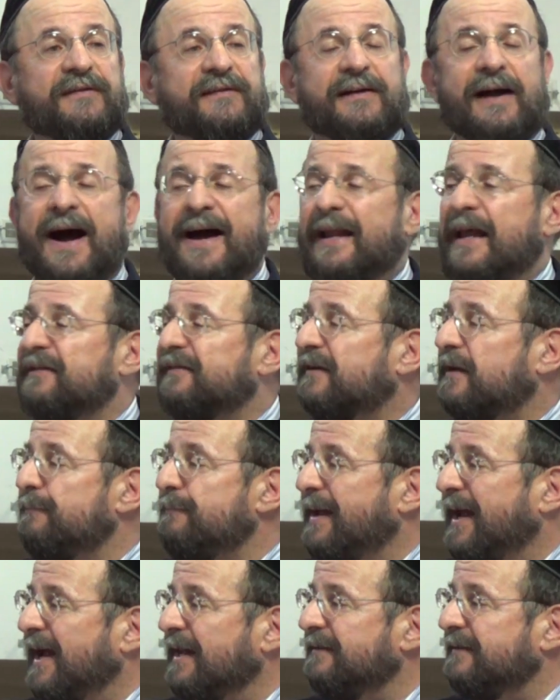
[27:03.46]
as God has
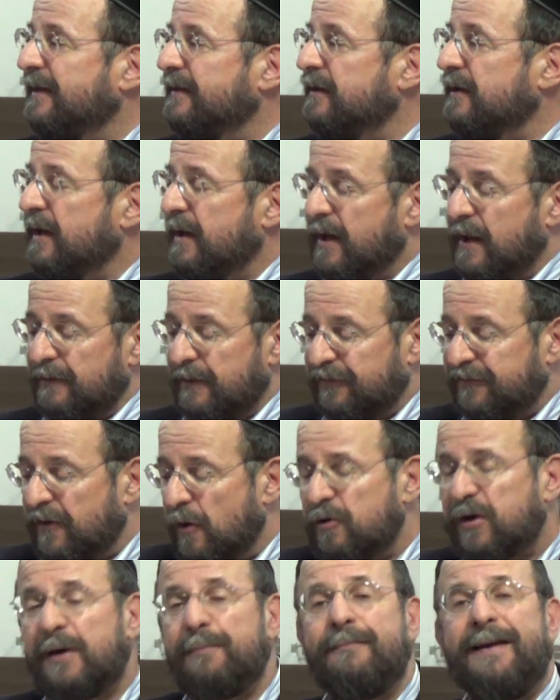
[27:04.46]
commanded, there's
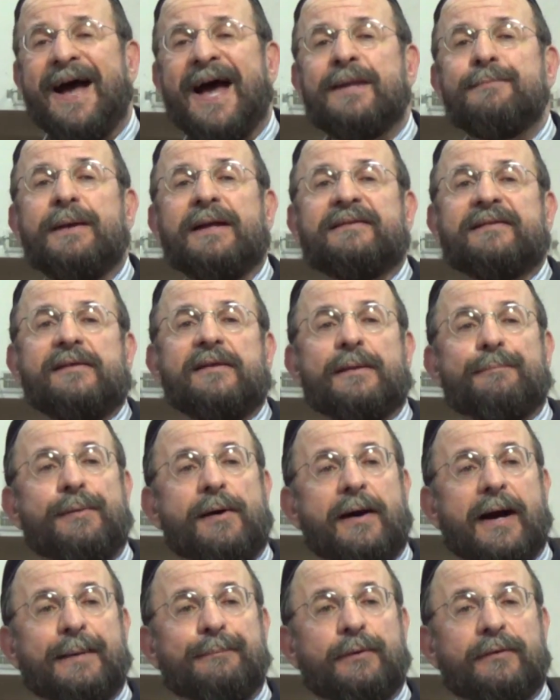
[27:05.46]
no commandment in the
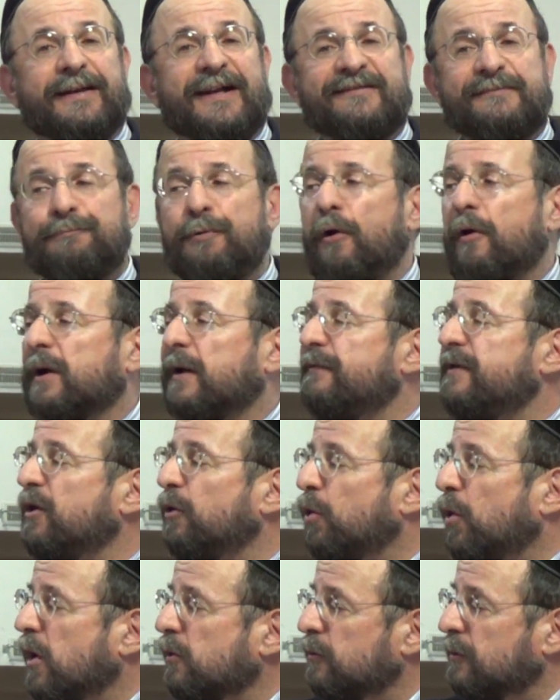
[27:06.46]
Bible. That's part of the
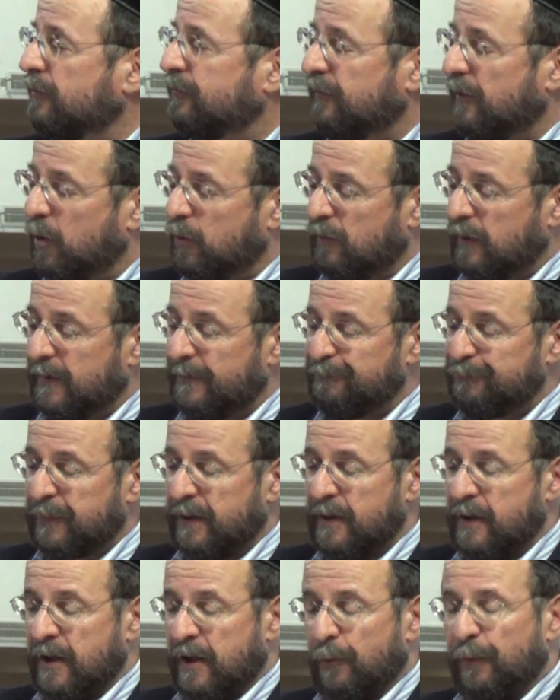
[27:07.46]
oral Torah.
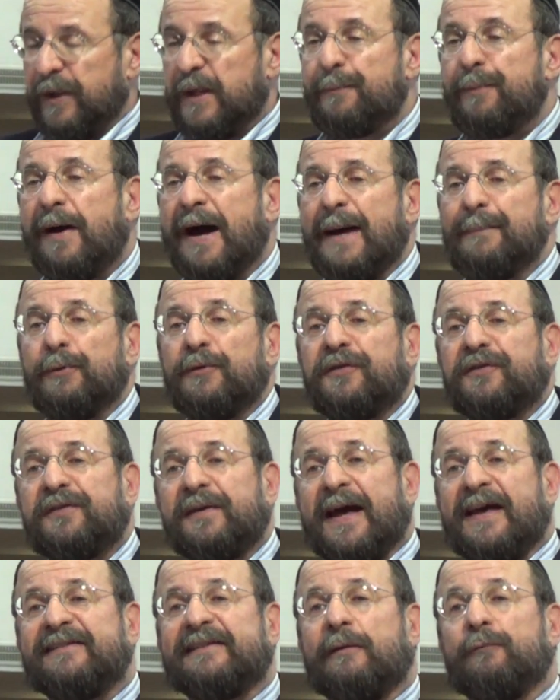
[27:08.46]
When the Bible
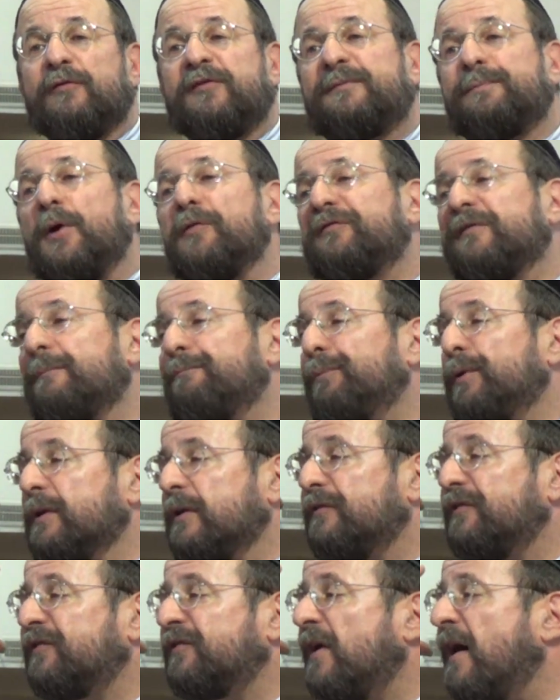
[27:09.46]
says that we're supposed to put
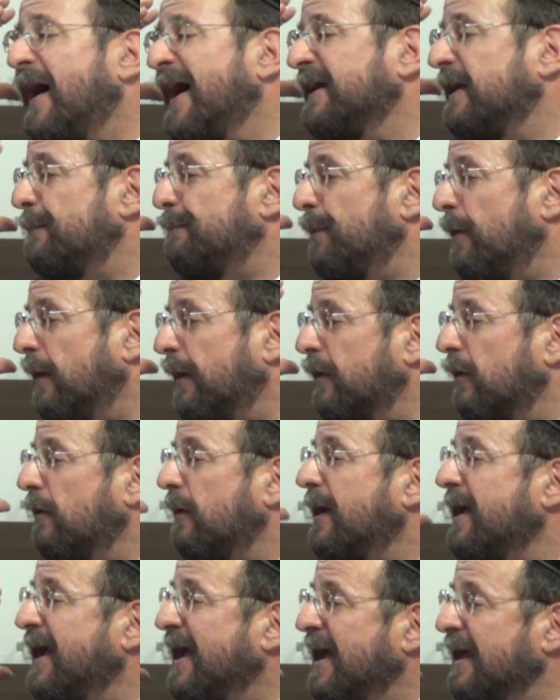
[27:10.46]
a sign upon
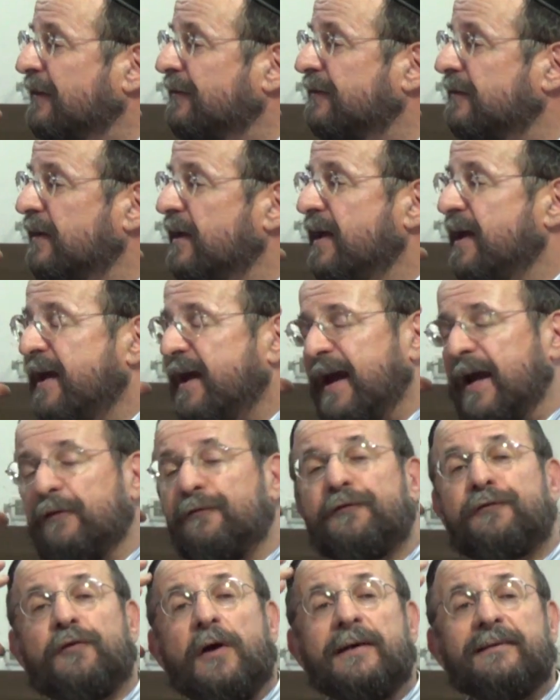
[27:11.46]
our hand
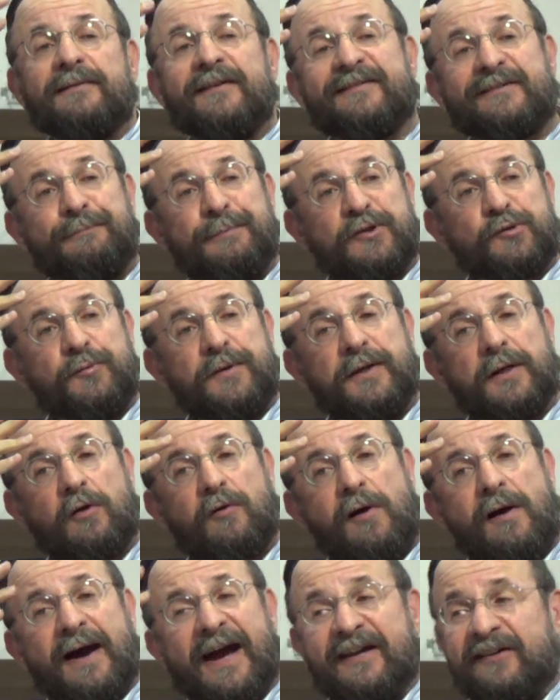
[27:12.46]
and frontlets between
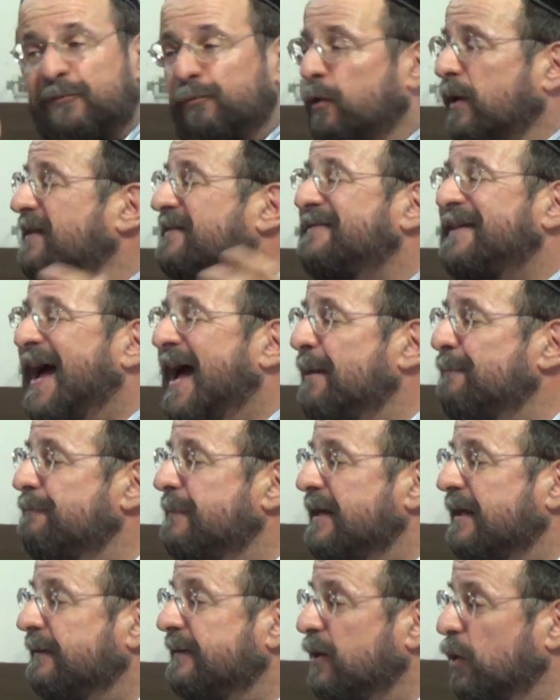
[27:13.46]
our eyes, what does that
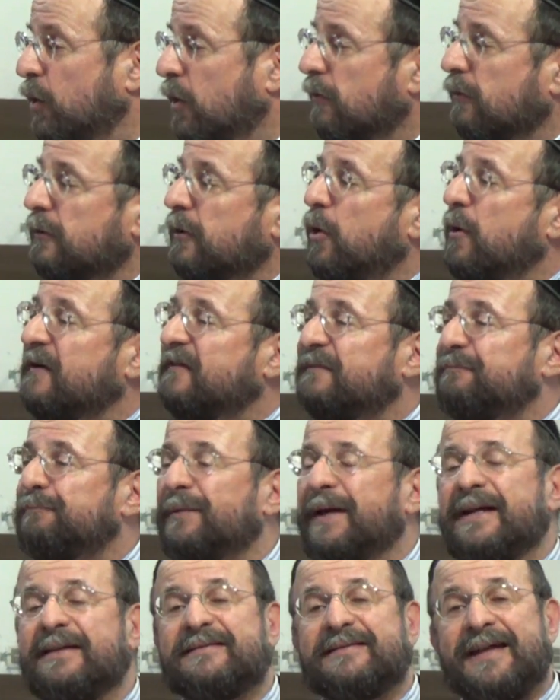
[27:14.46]
mean? The oral law
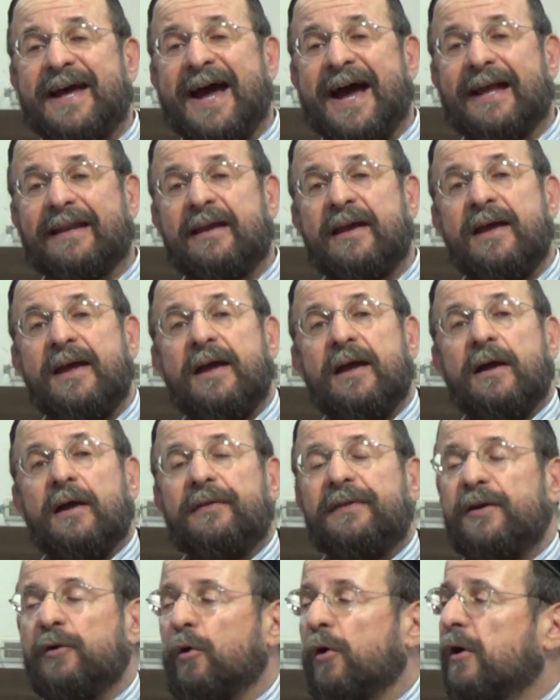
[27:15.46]
explains that.
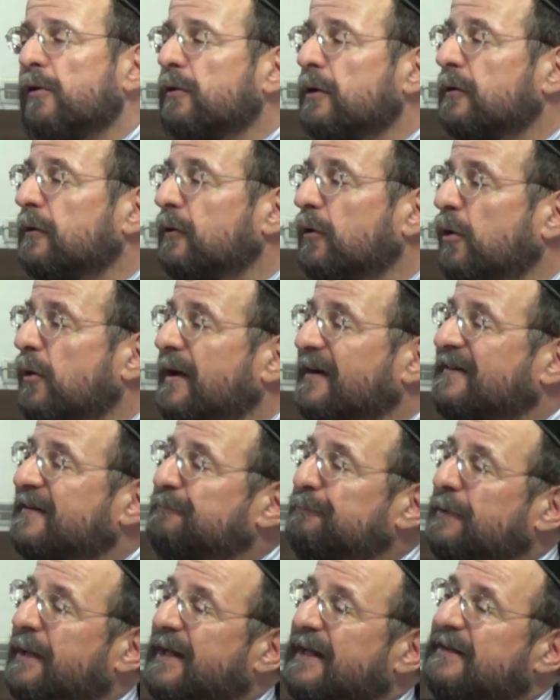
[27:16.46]
The oral law
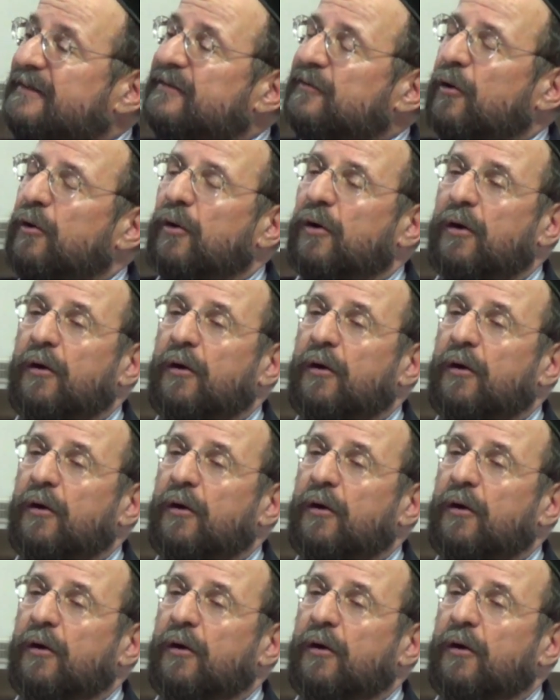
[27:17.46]
explains